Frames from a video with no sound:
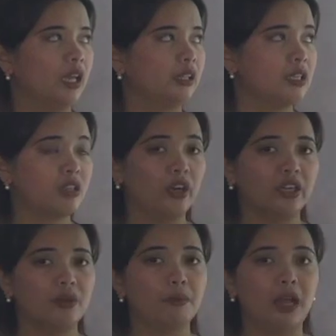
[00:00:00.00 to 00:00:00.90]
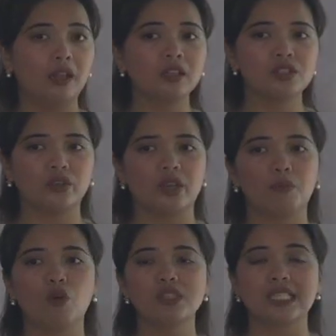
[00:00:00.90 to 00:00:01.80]
And these are the MELCs, or
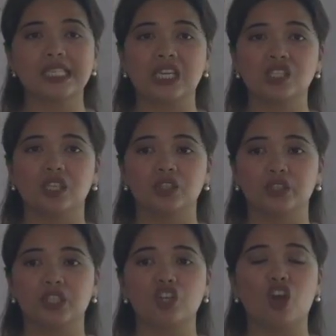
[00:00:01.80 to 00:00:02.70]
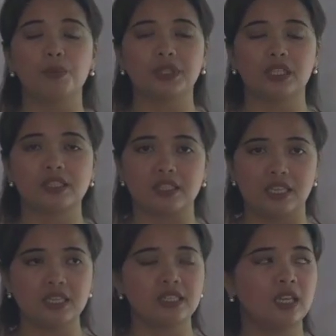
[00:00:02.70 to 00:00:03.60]
the most essential learning
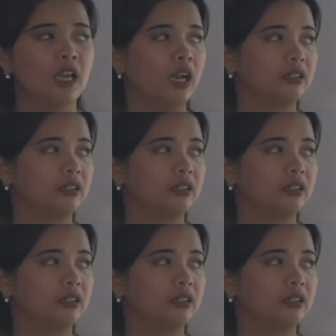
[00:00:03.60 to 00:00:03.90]
competencies,